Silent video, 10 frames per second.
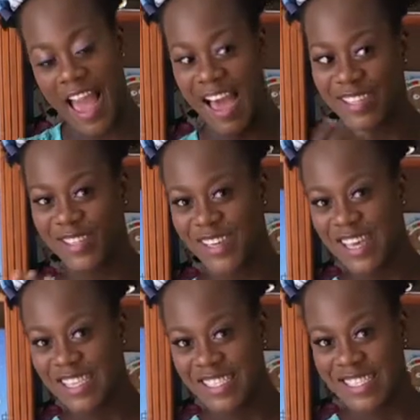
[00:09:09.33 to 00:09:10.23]
as you
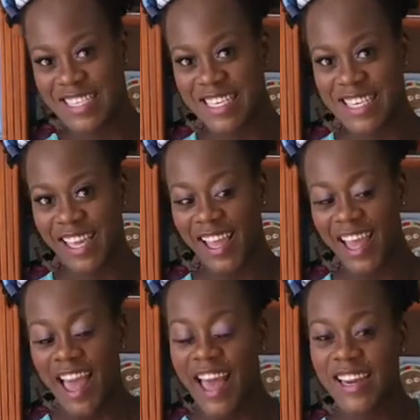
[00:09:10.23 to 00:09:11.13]
can see,
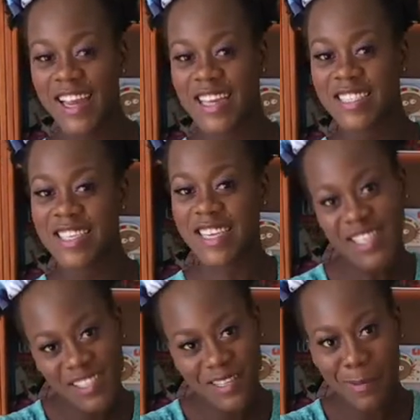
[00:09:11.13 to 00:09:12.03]
a nice
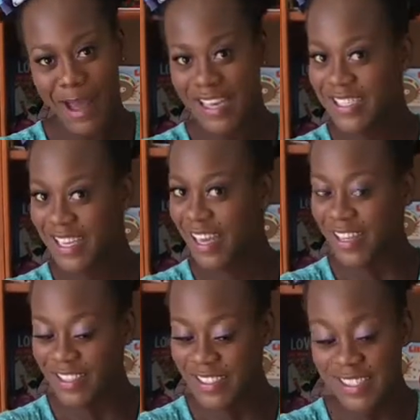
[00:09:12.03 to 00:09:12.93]
Easter
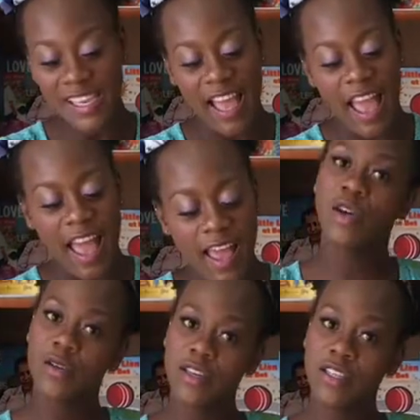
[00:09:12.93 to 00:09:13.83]
basket.
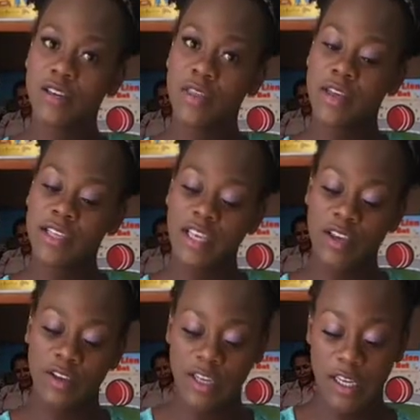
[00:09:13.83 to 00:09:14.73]
So these are the things that
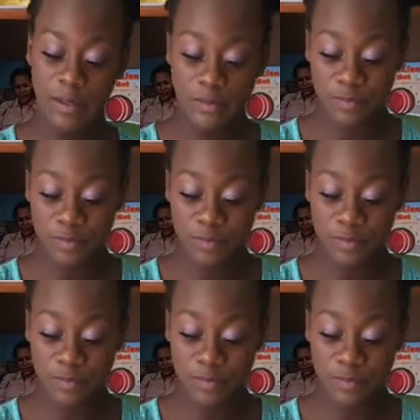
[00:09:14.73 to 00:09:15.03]
you need.